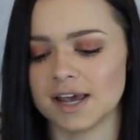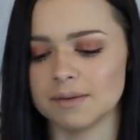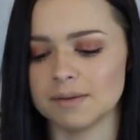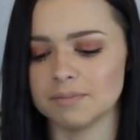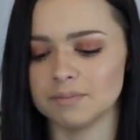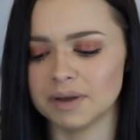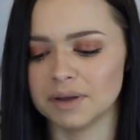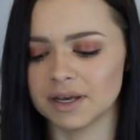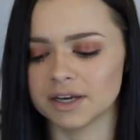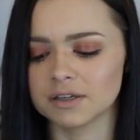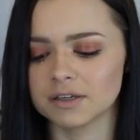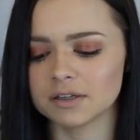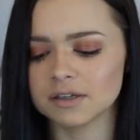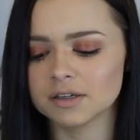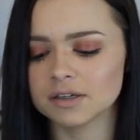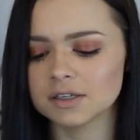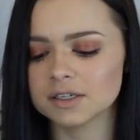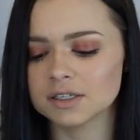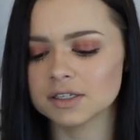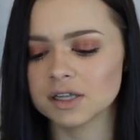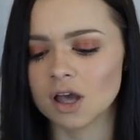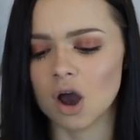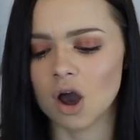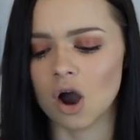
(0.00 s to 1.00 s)
and
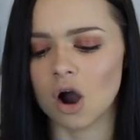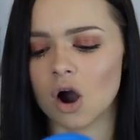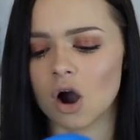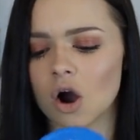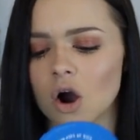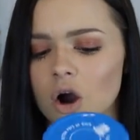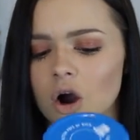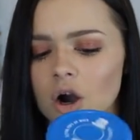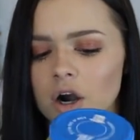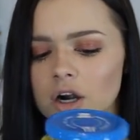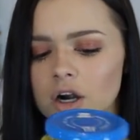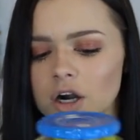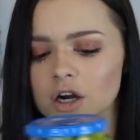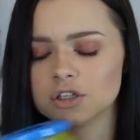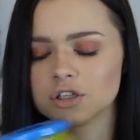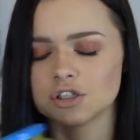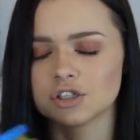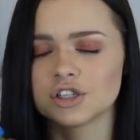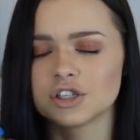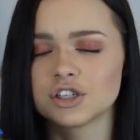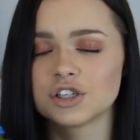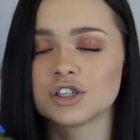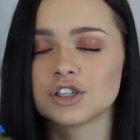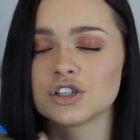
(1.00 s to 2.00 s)
pickles are
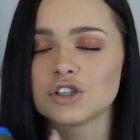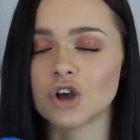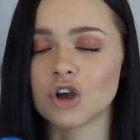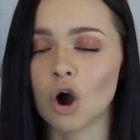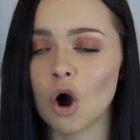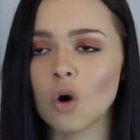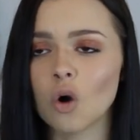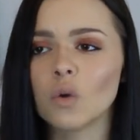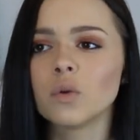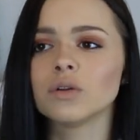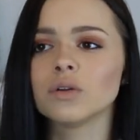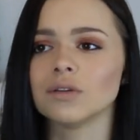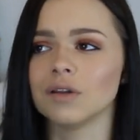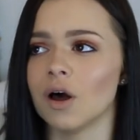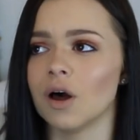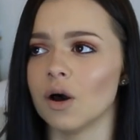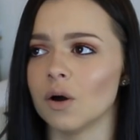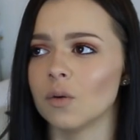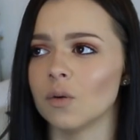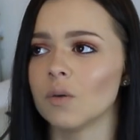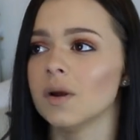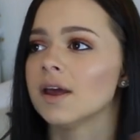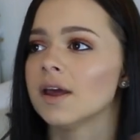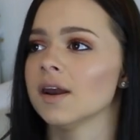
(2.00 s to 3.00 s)
so
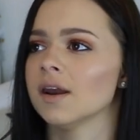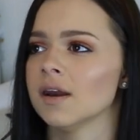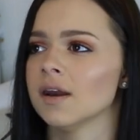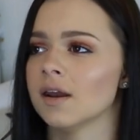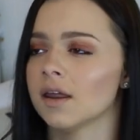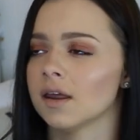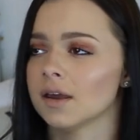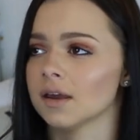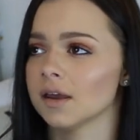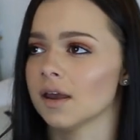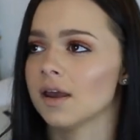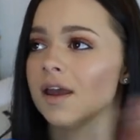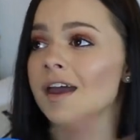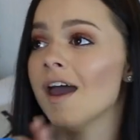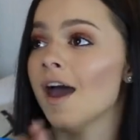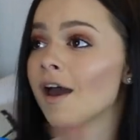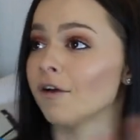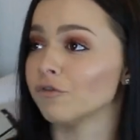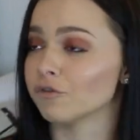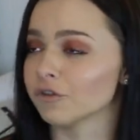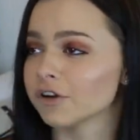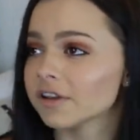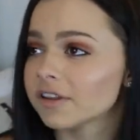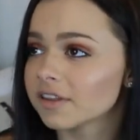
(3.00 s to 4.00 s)
low in like
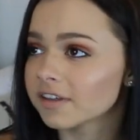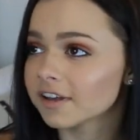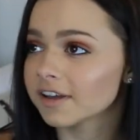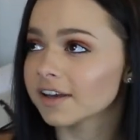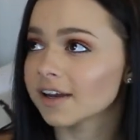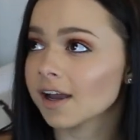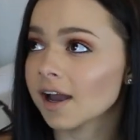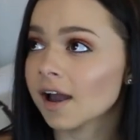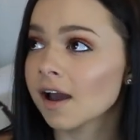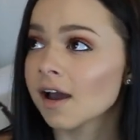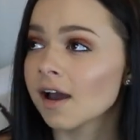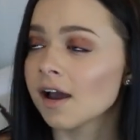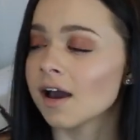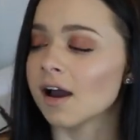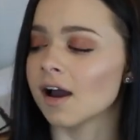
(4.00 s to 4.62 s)
everything.